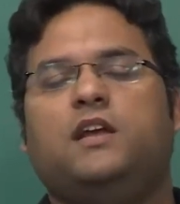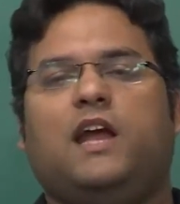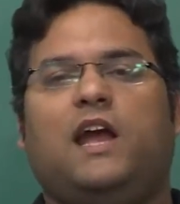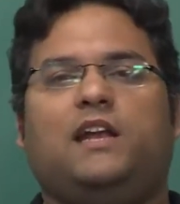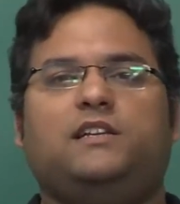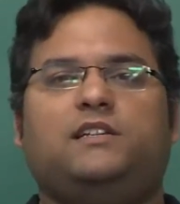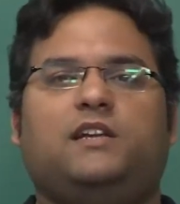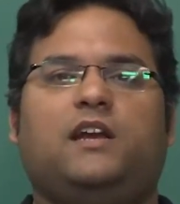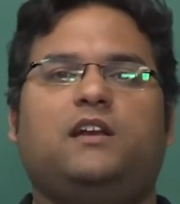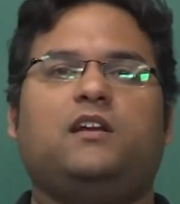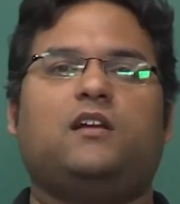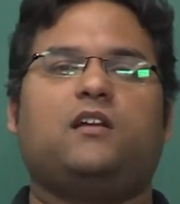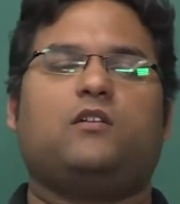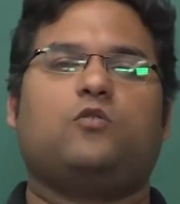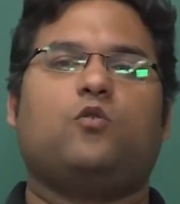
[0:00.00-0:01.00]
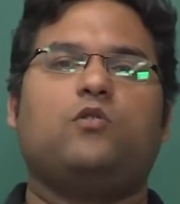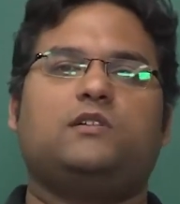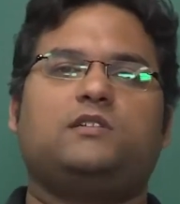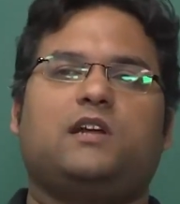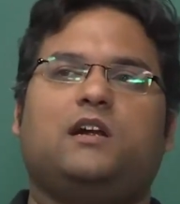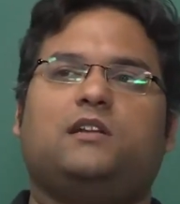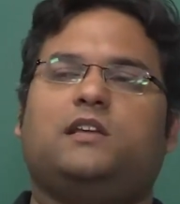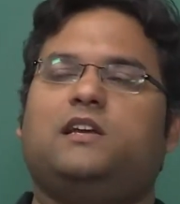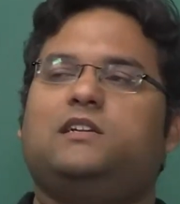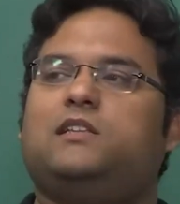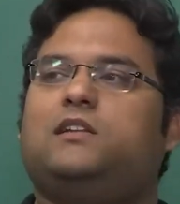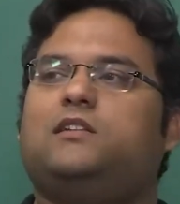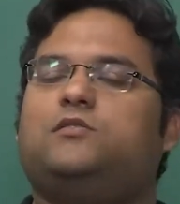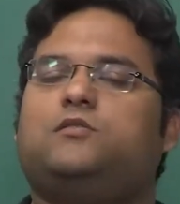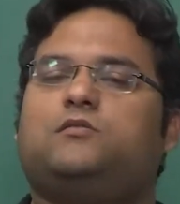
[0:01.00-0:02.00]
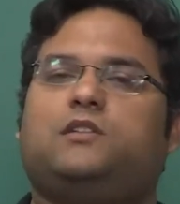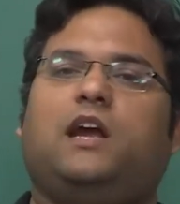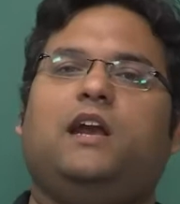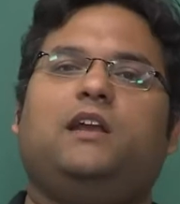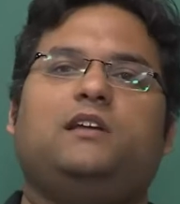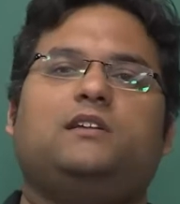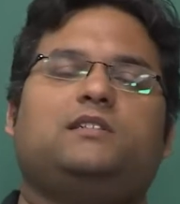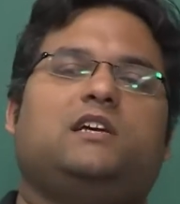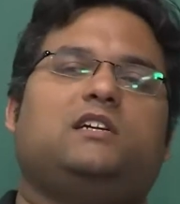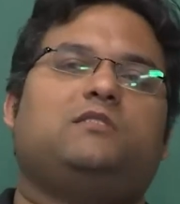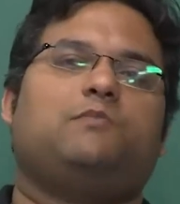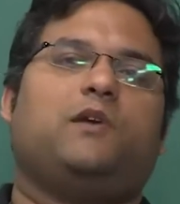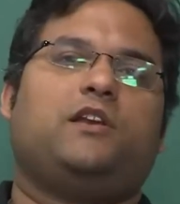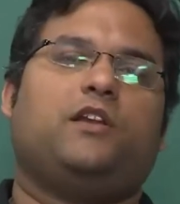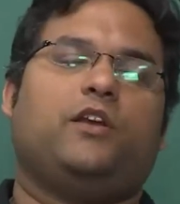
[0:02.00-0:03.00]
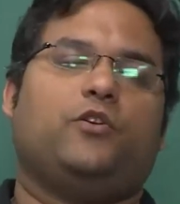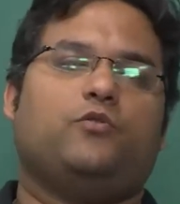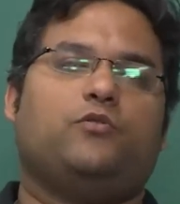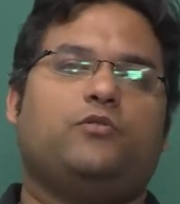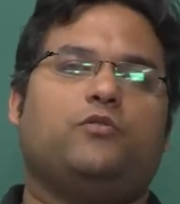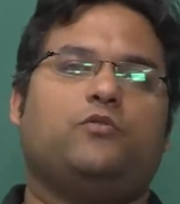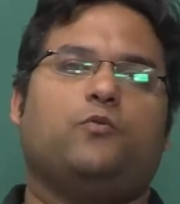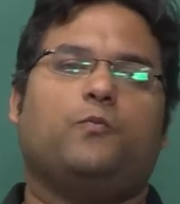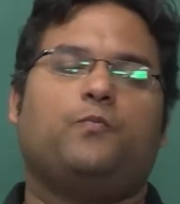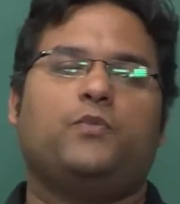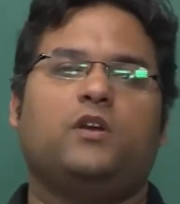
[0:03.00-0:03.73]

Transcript: and gender roles are things that the society is expecting you to do.